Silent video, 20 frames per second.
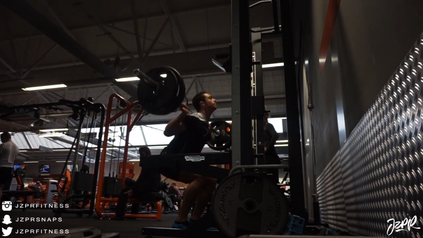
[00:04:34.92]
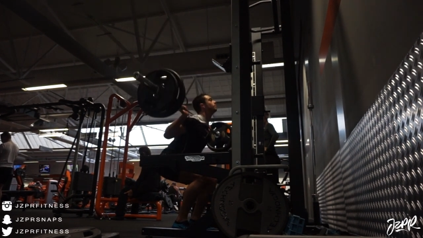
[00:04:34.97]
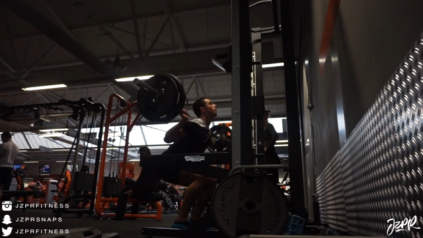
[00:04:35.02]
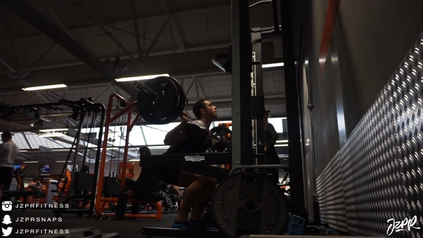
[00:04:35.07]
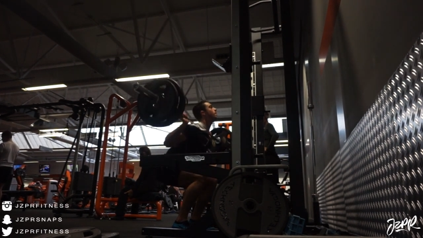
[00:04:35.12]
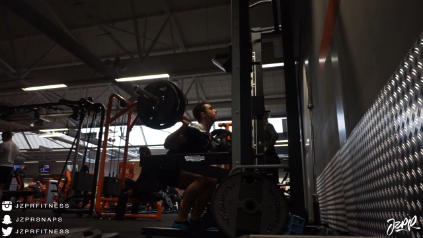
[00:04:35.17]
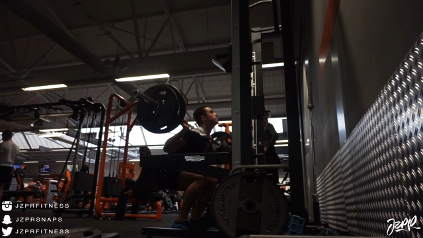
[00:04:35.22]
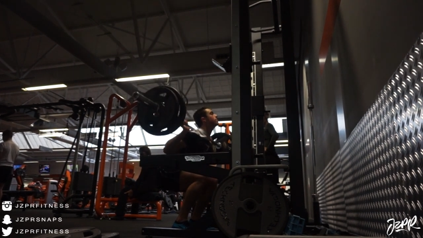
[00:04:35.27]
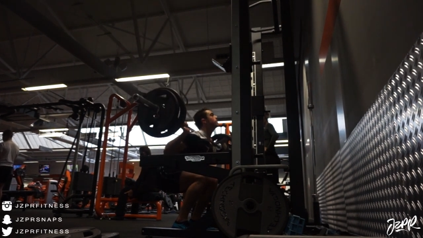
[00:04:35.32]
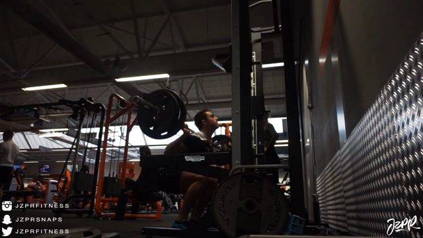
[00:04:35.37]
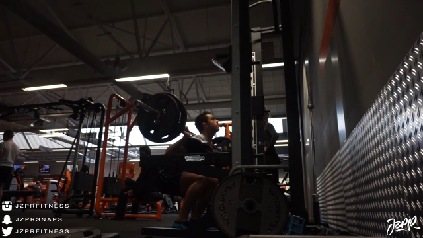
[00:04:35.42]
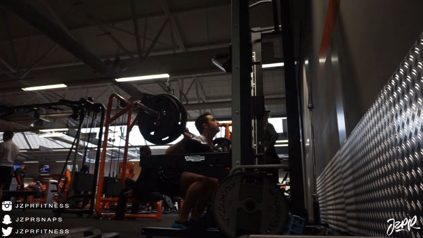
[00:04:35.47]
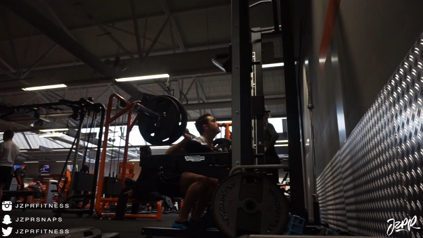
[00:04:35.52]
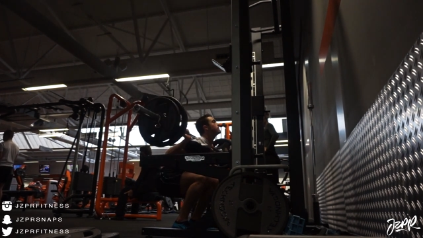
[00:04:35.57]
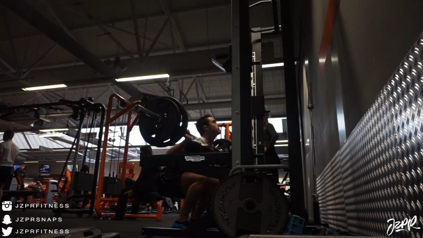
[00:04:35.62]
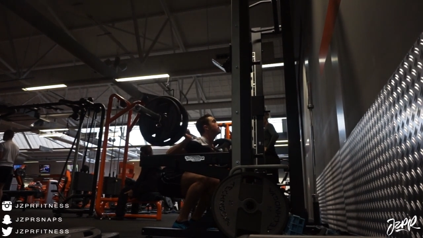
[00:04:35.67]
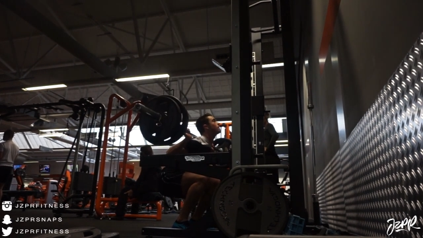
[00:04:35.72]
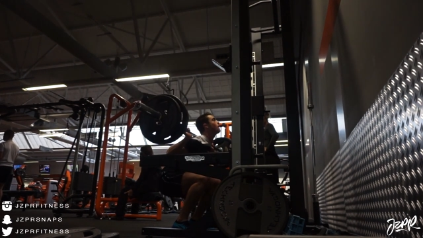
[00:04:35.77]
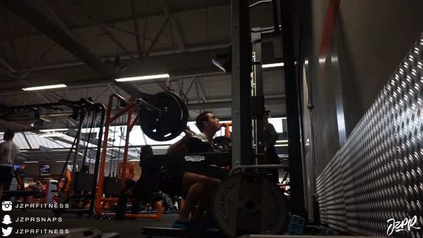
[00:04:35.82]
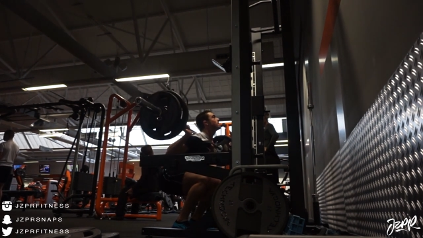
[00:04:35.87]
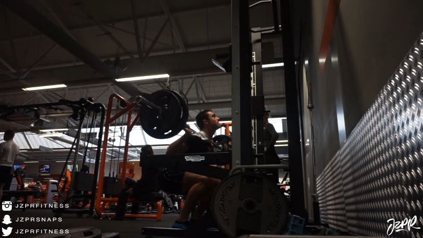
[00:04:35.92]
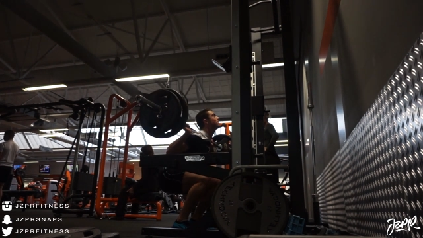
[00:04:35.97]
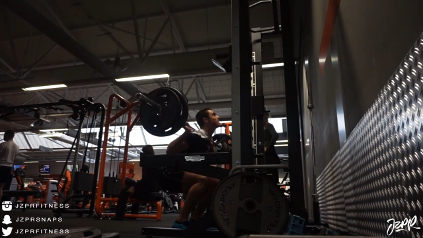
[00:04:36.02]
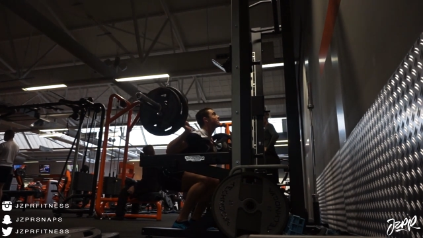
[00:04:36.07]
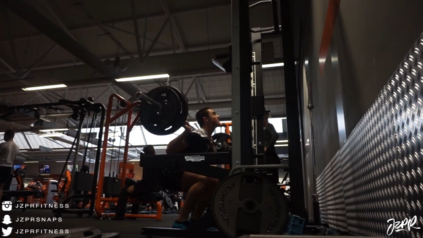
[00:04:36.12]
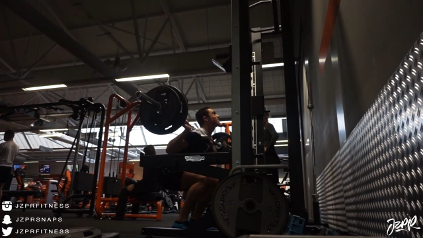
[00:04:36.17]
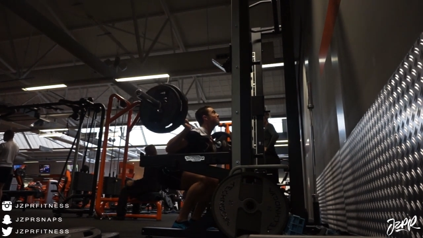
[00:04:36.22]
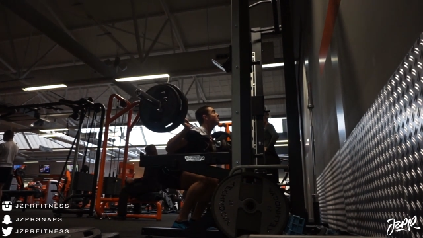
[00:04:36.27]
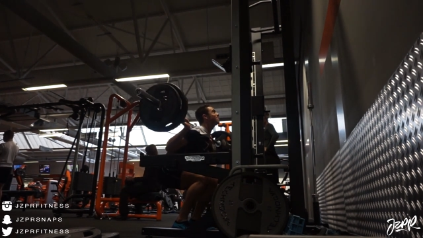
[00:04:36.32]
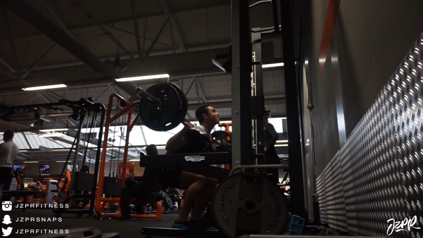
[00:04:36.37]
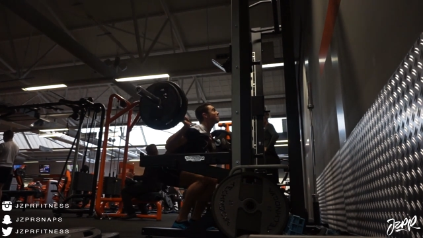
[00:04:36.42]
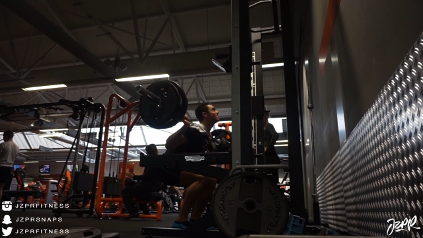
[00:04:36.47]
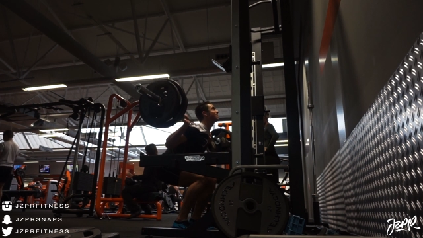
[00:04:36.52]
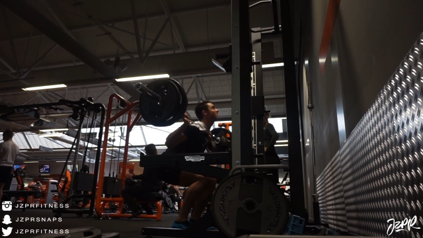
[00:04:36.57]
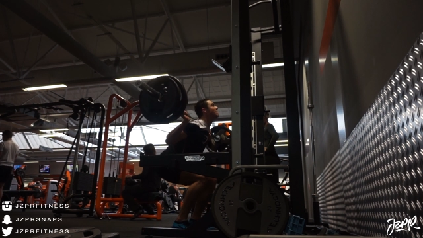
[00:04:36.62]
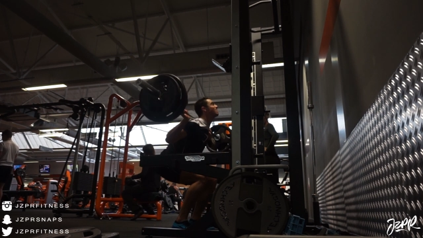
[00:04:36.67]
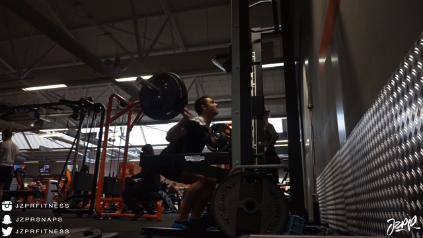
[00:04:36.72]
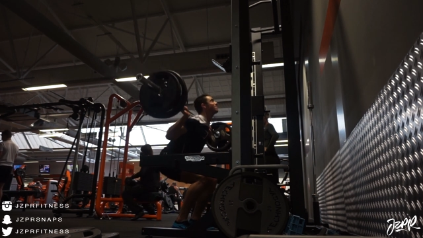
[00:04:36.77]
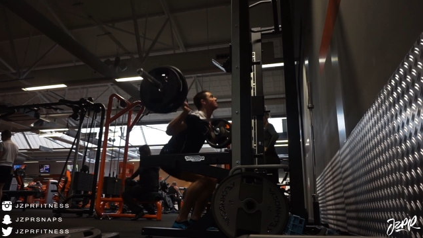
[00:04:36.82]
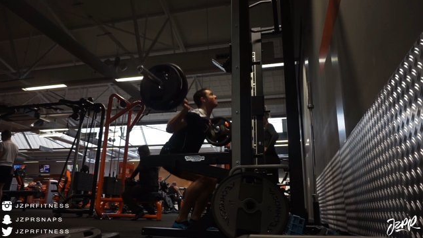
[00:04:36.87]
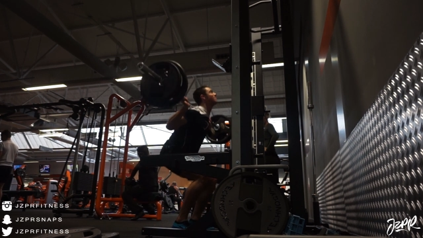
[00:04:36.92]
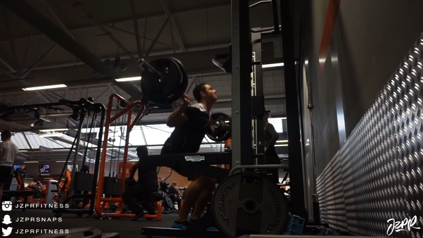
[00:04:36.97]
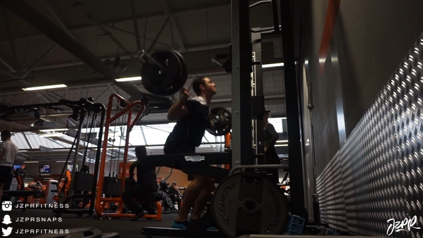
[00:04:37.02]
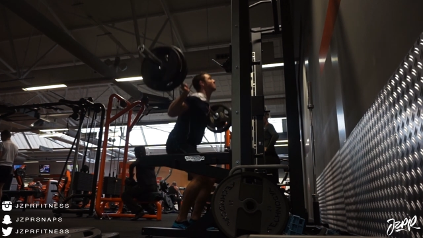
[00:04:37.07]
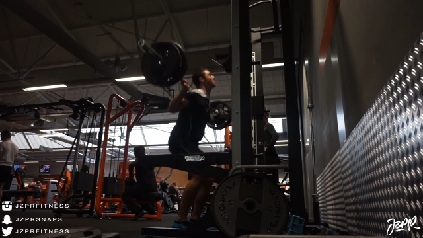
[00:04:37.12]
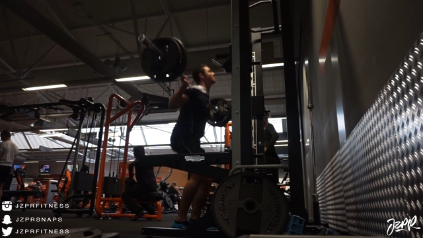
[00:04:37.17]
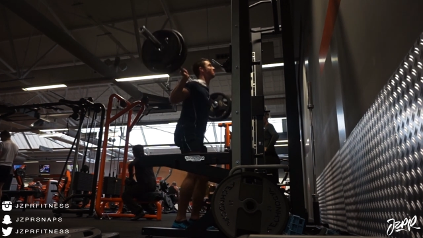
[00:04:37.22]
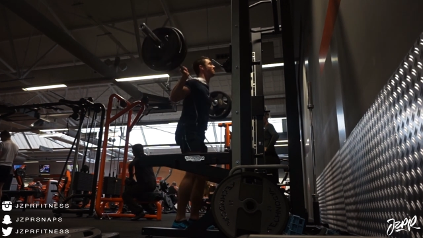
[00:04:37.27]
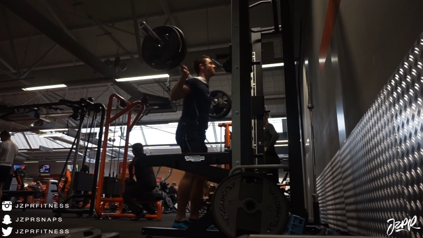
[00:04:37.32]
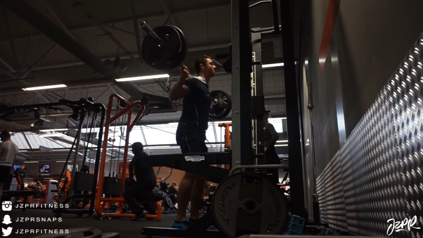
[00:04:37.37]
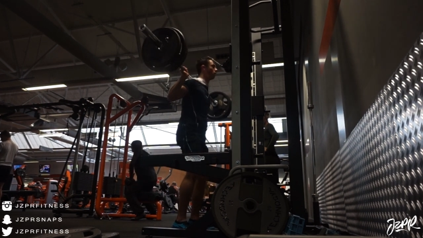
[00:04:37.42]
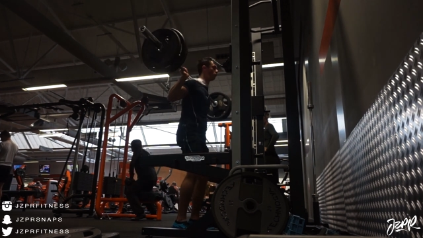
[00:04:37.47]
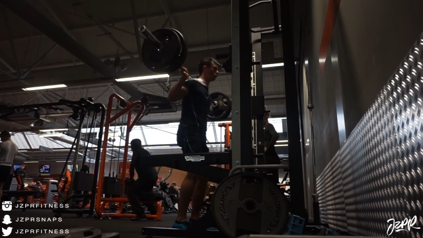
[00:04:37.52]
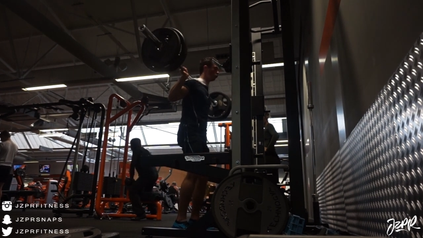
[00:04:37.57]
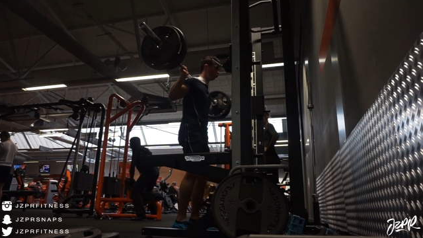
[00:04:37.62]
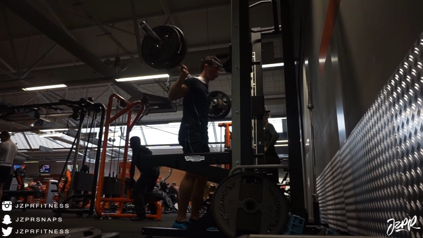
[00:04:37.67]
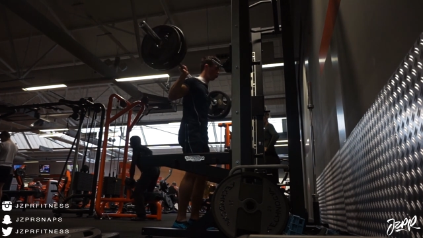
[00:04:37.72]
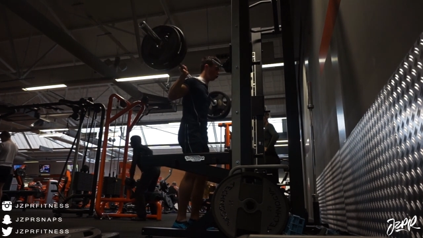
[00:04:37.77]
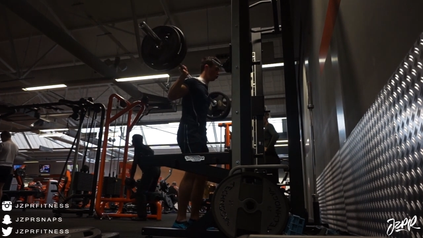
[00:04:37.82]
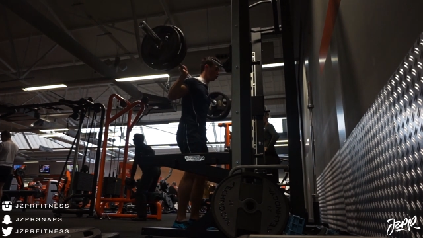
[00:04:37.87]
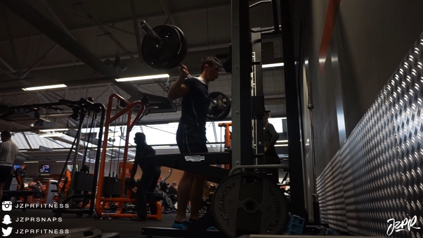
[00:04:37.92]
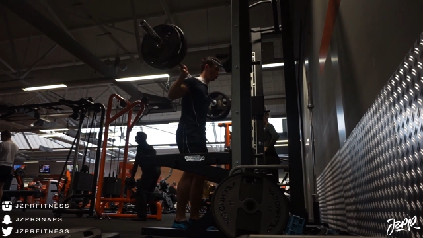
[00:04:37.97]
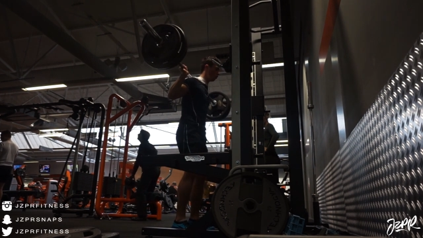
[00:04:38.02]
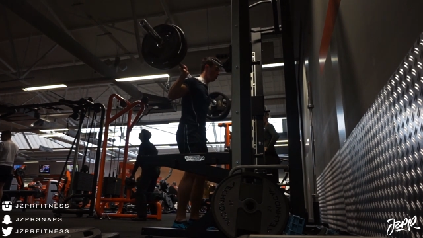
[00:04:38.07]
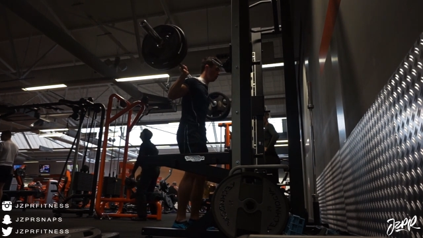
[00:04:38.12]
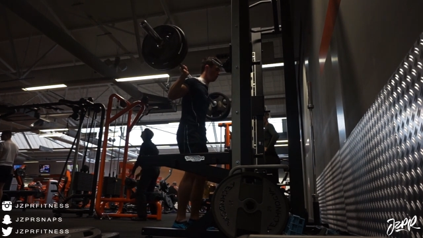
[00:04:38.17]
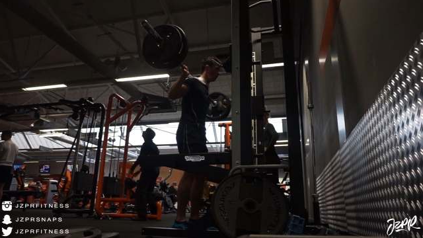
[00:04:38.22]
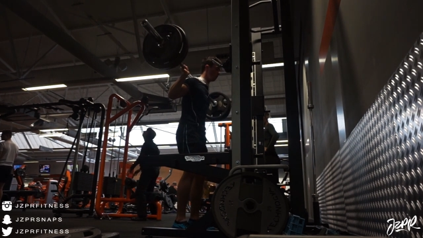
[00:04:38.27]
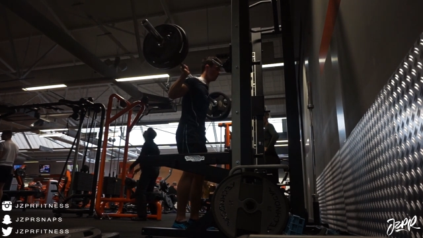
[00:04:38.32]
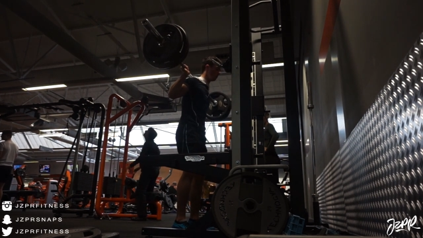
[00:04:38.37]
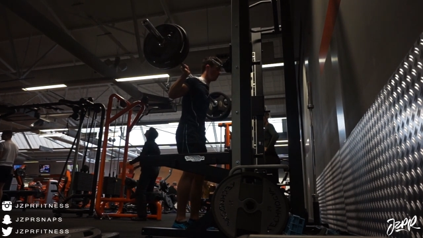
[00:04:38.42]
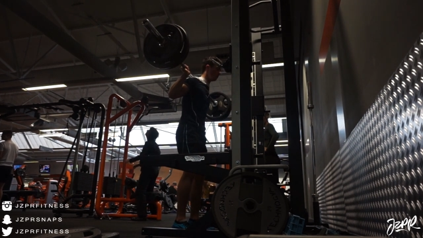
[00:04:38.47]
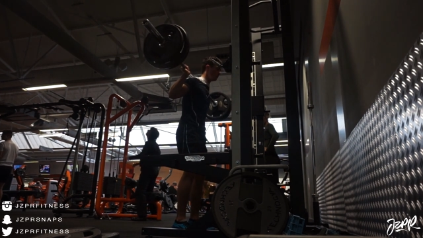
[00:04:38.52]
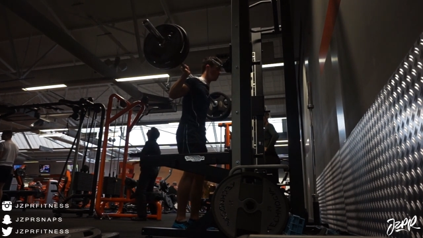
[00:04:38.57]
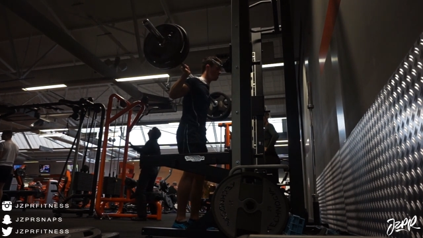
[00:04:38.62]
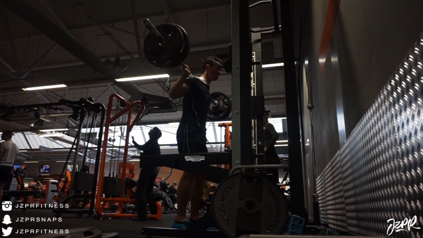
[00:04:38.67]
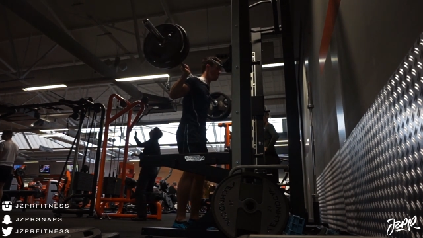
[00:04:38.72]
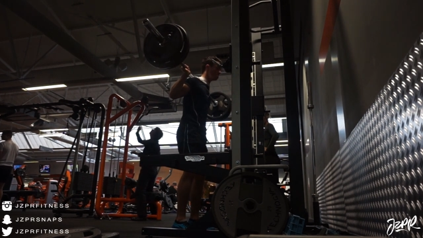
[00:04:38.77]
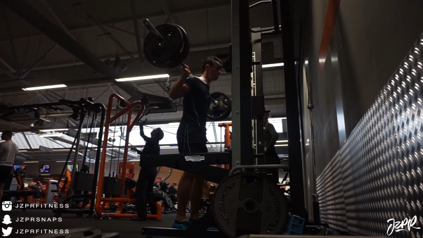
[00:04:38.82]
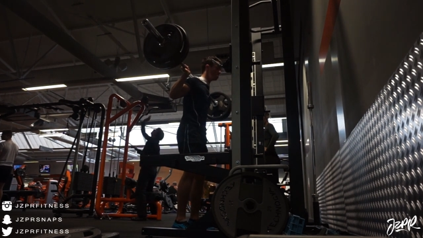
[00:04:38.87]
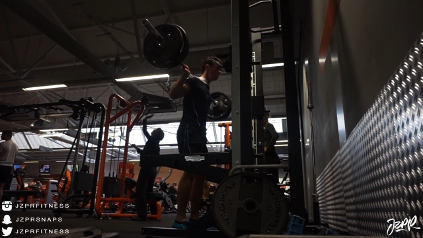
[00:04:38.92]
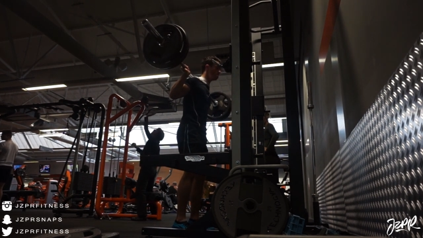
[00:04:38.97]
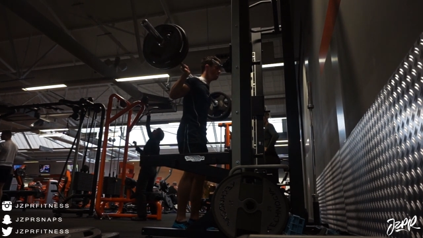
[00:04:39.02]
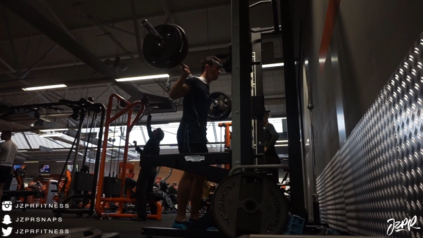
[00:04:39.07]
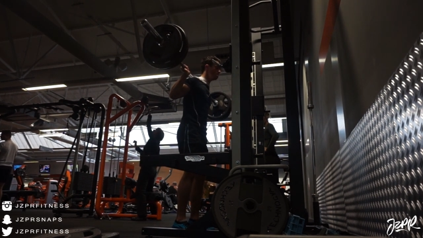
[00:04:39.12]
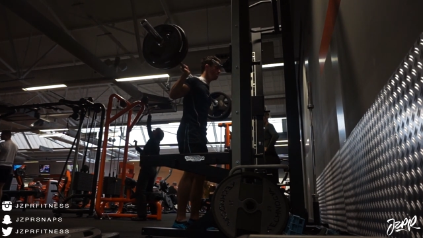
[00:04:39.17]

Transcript: (no speaker visible)